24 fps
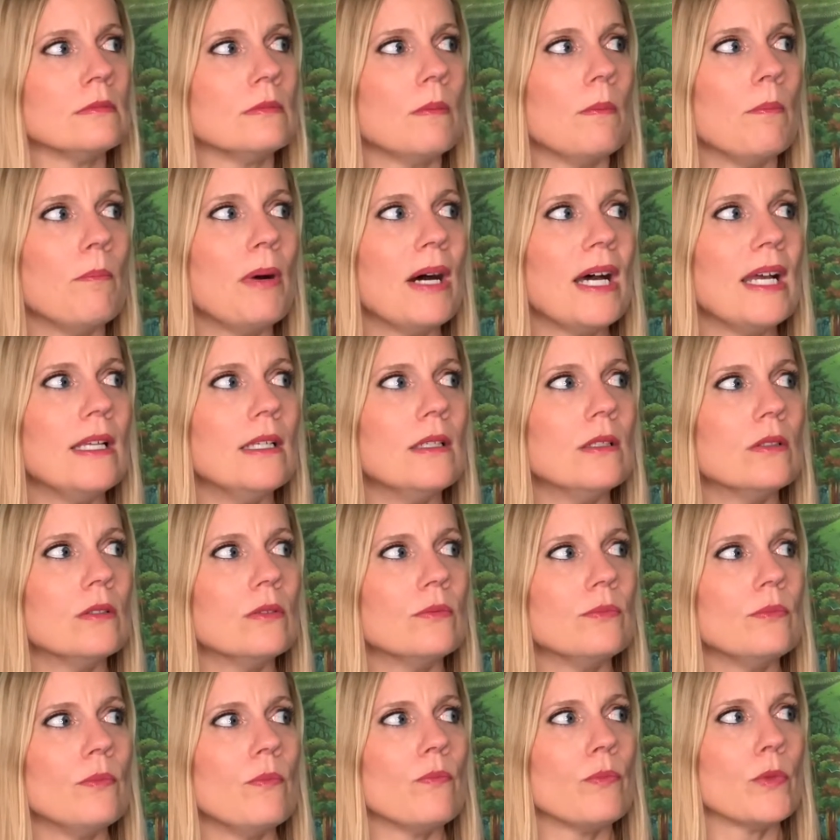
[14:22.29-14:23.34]
but
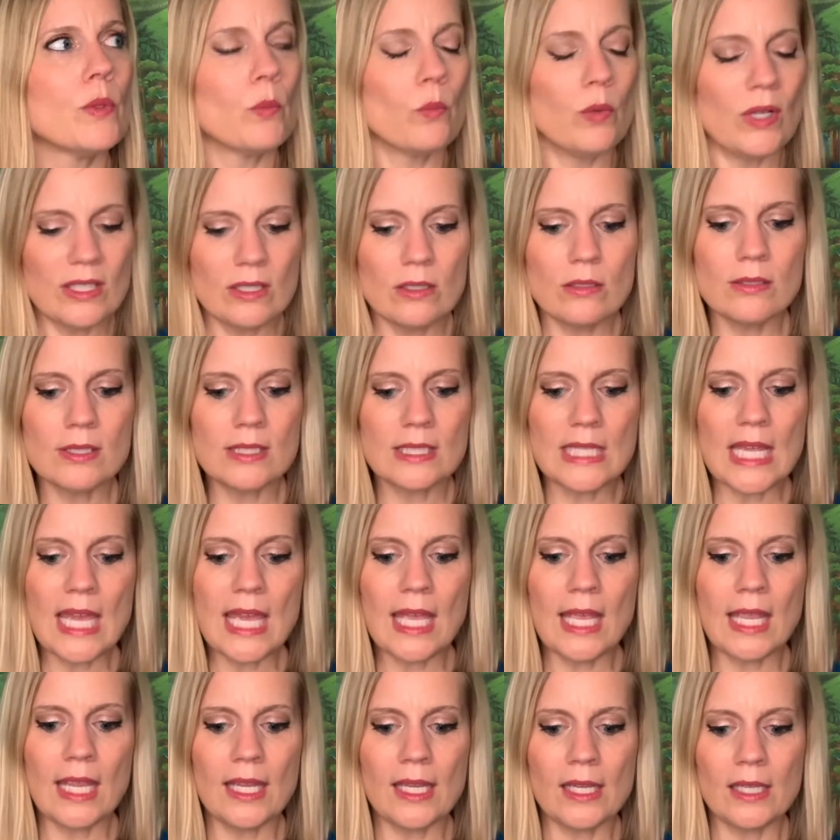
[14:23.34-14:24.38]
when you
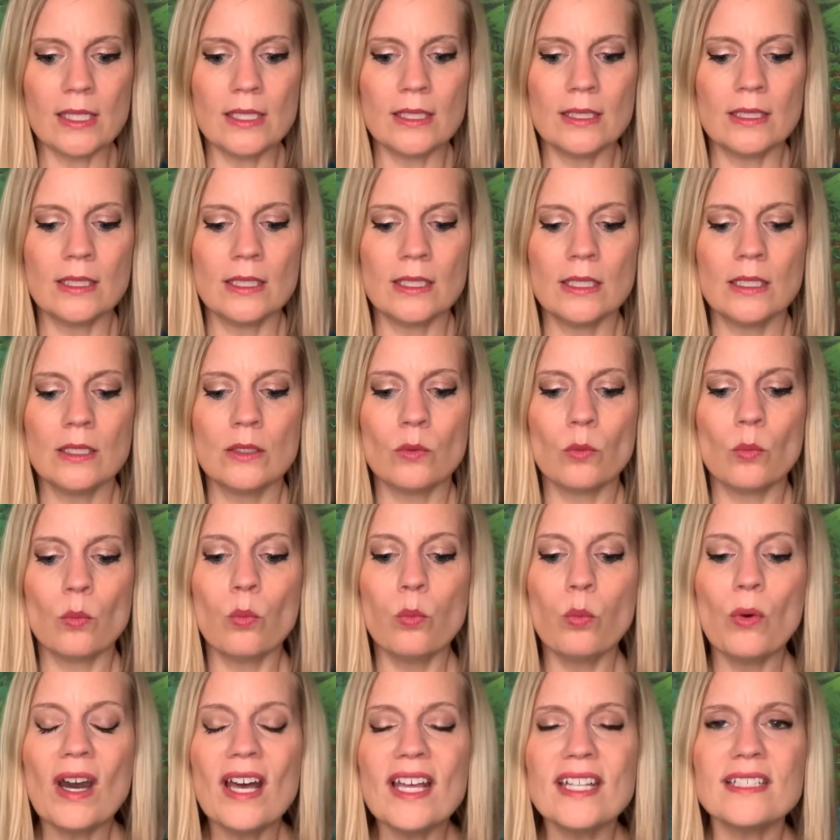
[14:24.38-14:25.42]
say,
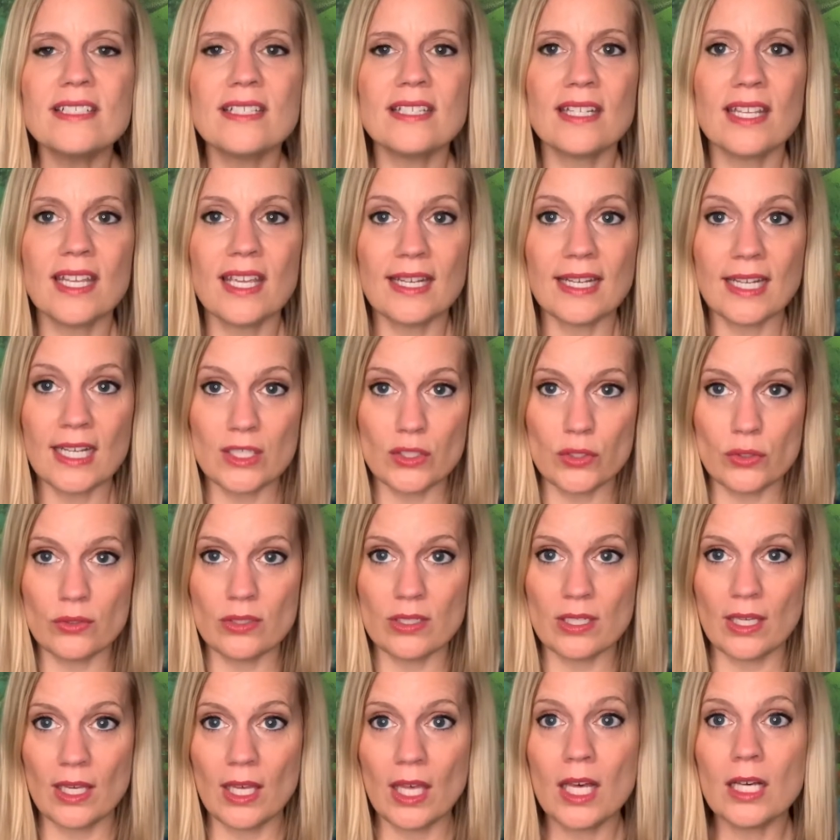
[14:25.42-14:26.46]
what can I do to
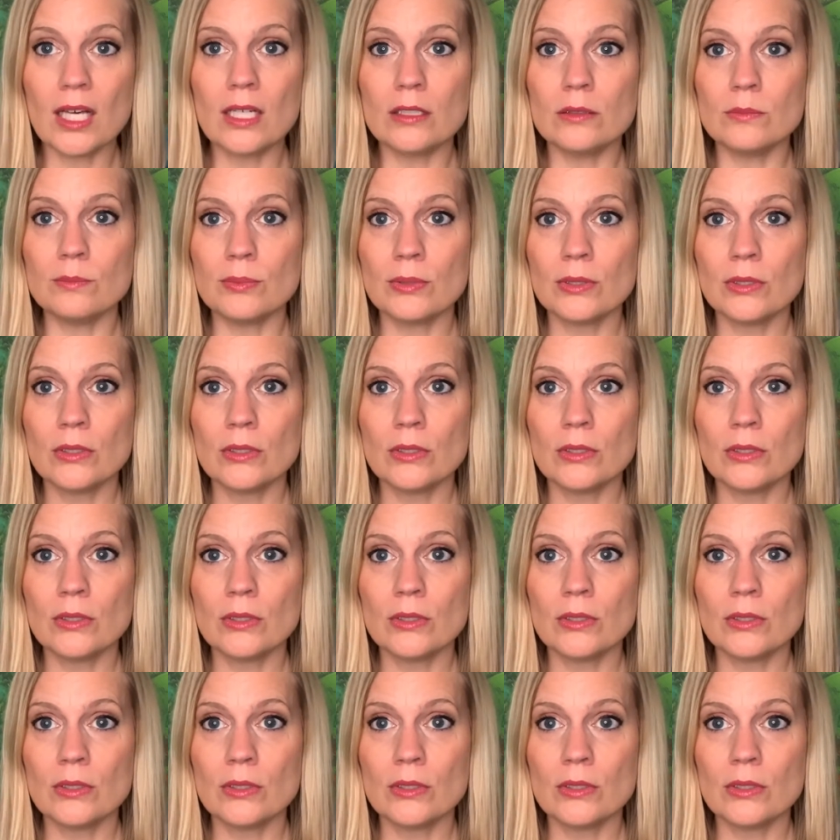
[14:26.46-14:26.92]
help?